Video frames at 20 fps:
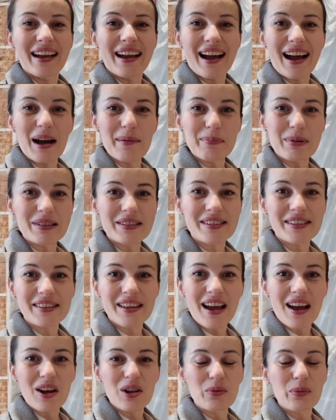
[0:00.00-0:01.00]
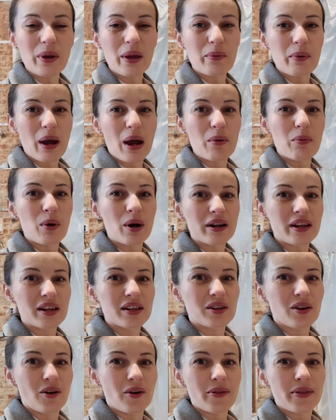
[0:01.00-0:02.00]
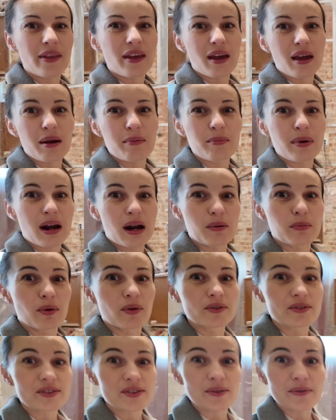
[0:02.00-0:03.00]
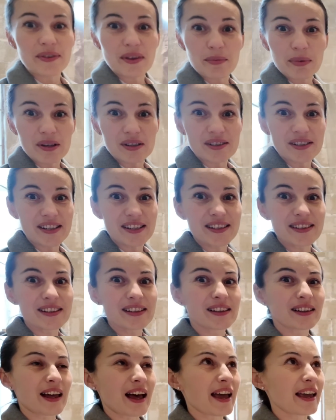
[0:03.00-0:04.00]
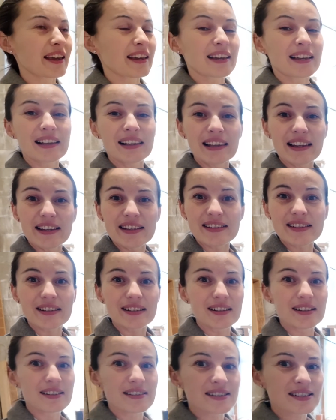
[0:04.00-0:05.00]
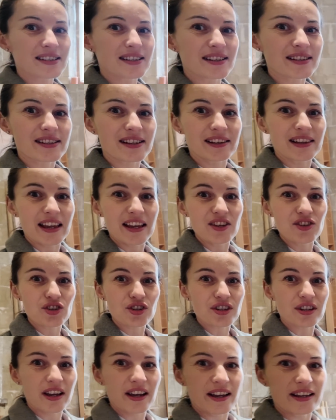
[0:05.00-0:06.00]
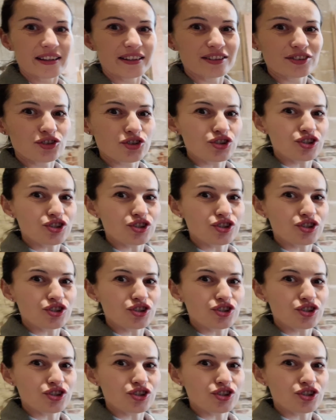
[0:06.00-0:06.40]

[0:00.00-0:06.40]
Up until now we were working on the bare bones of the building, like lintels, insulation,